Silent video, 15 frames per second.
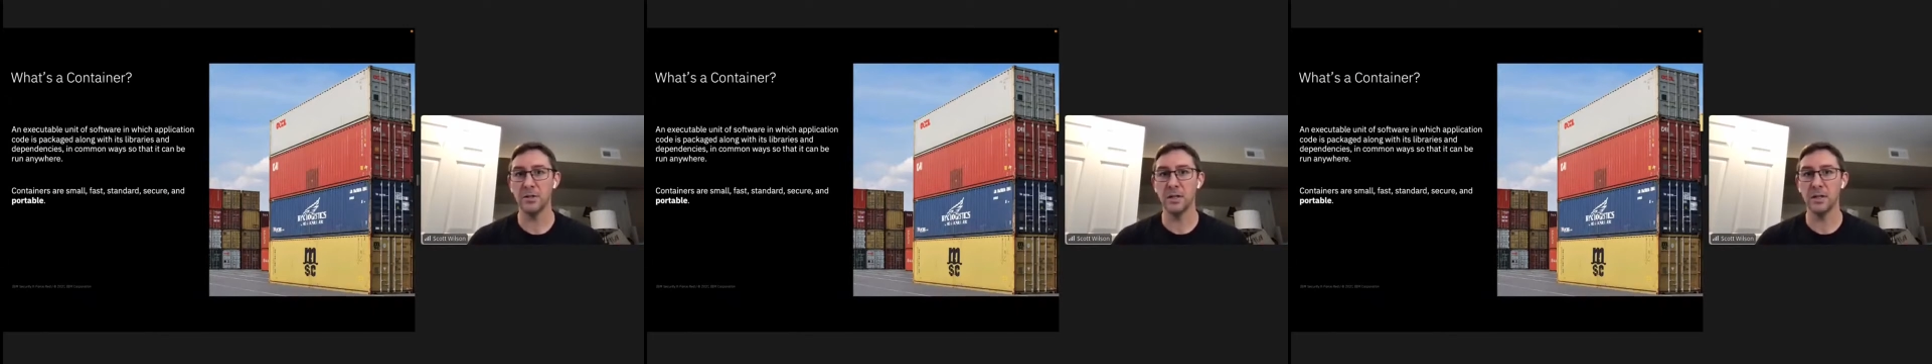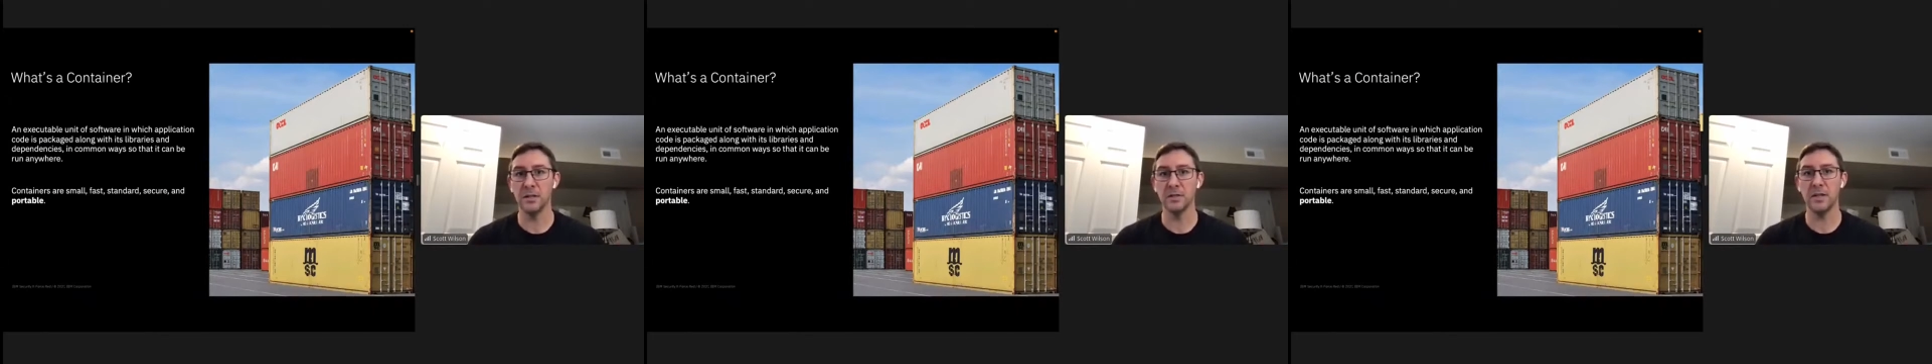
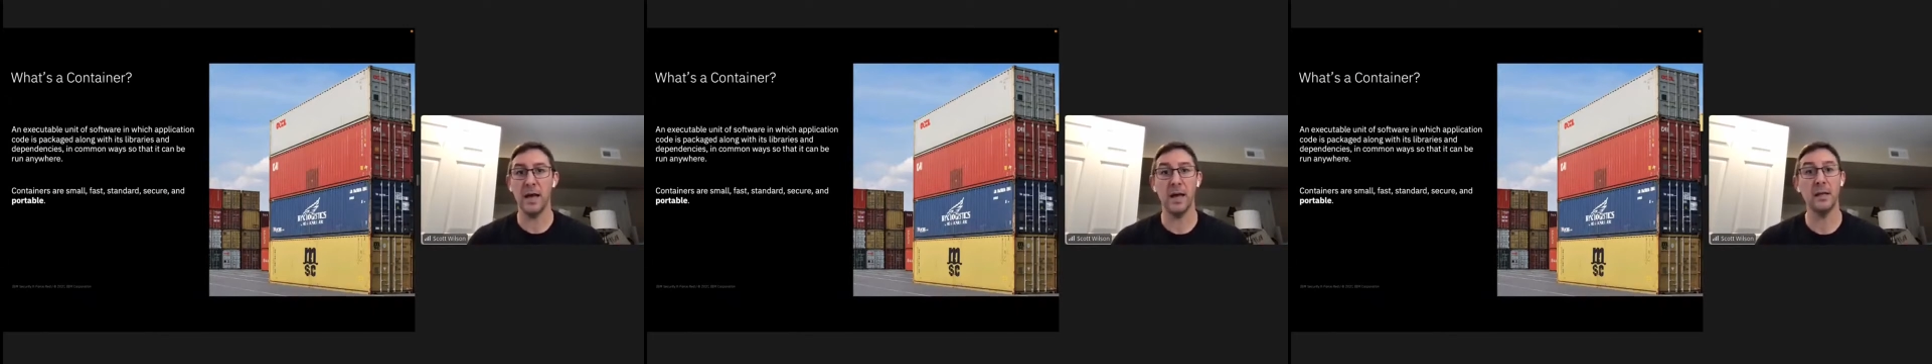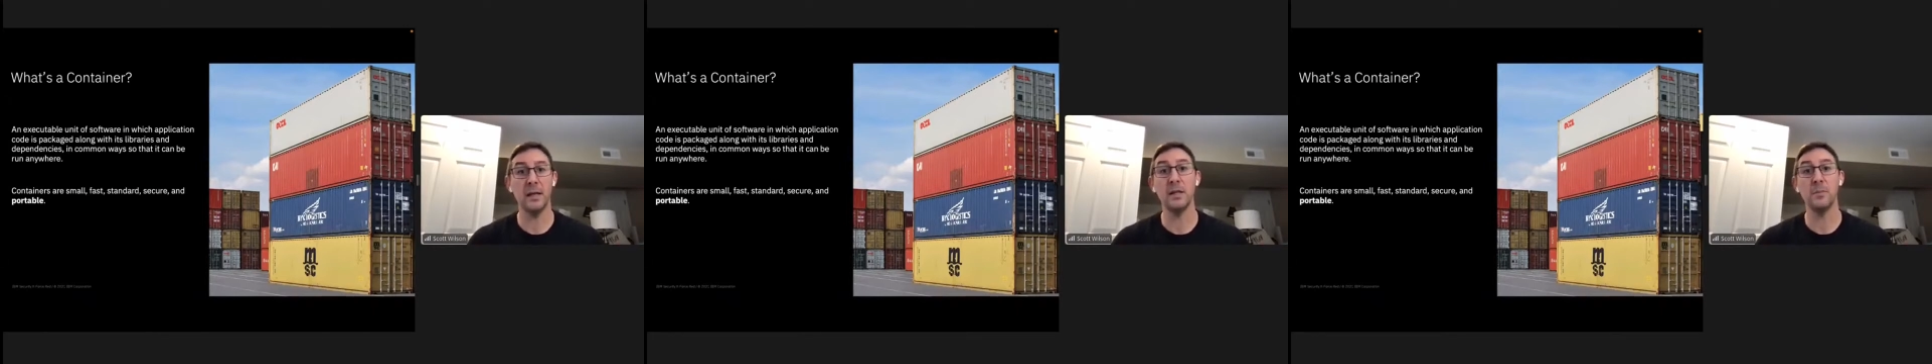that is
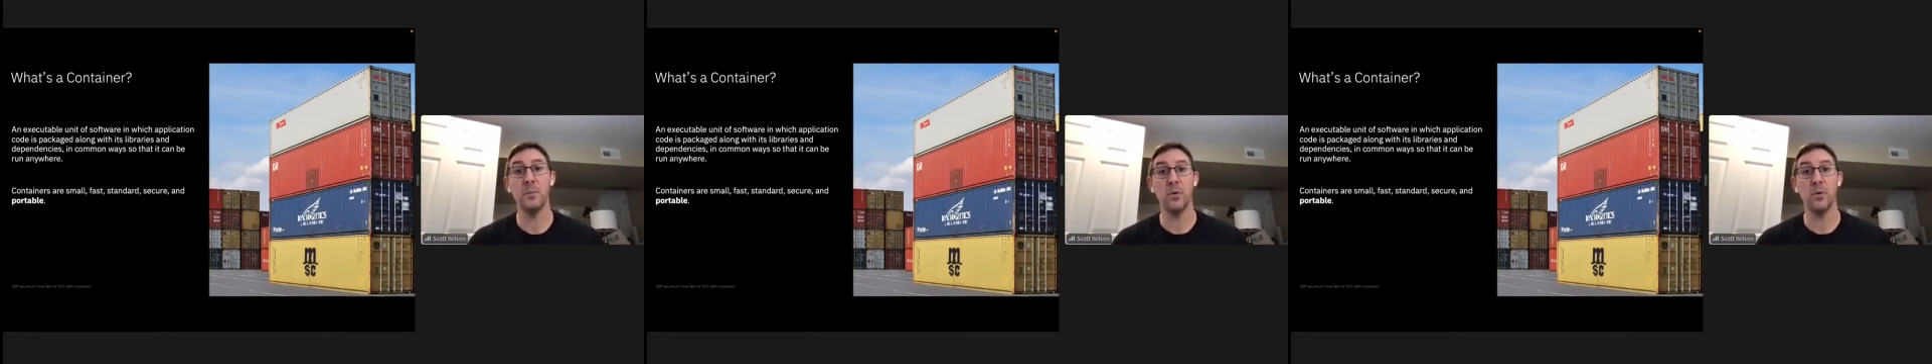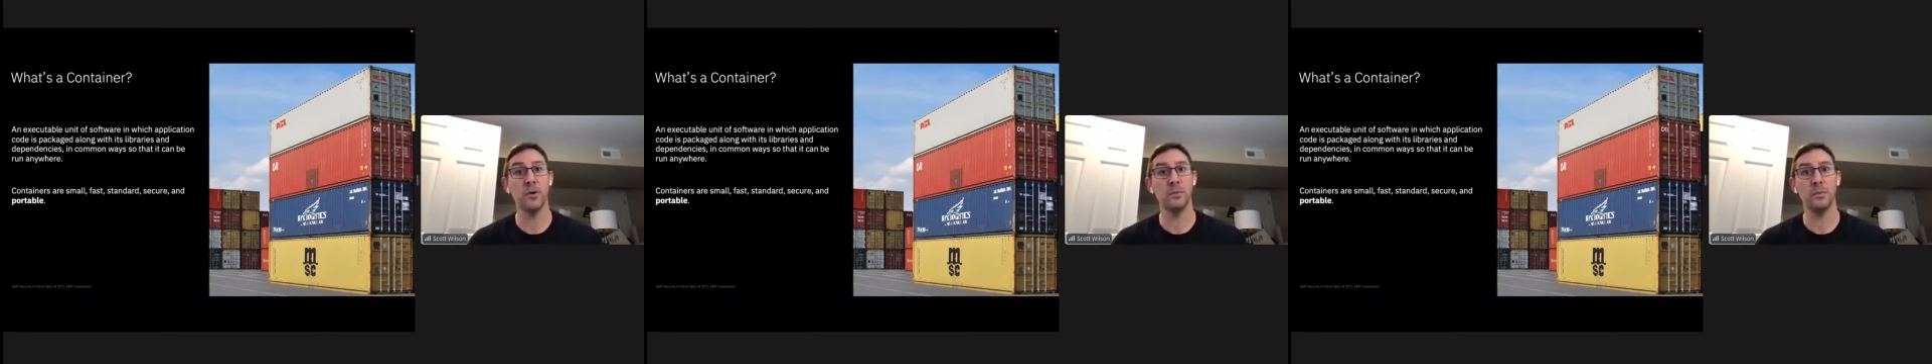highly
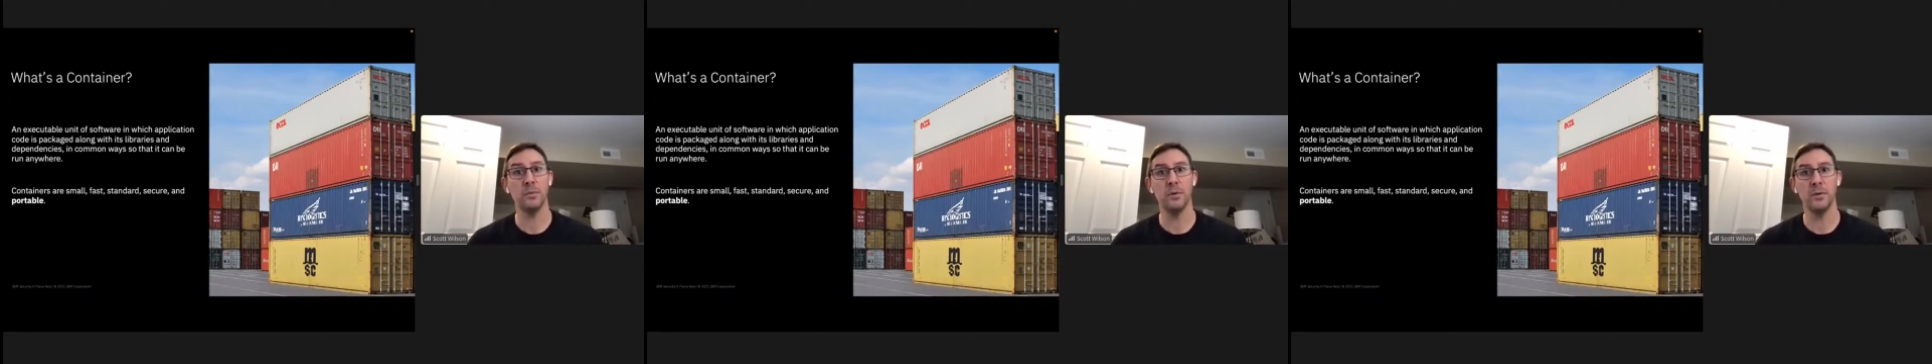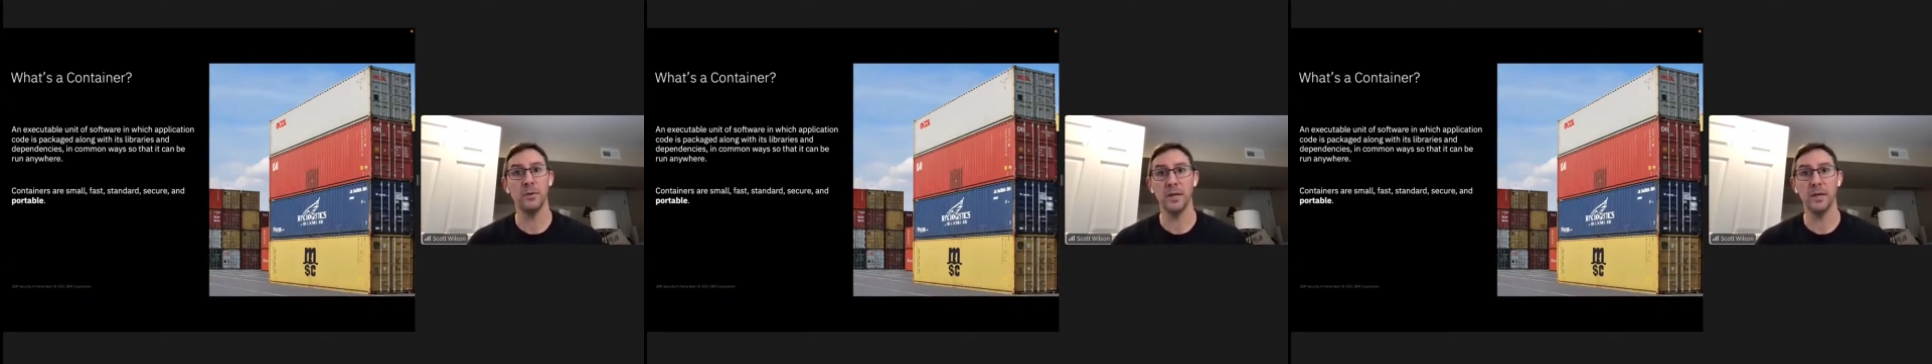portable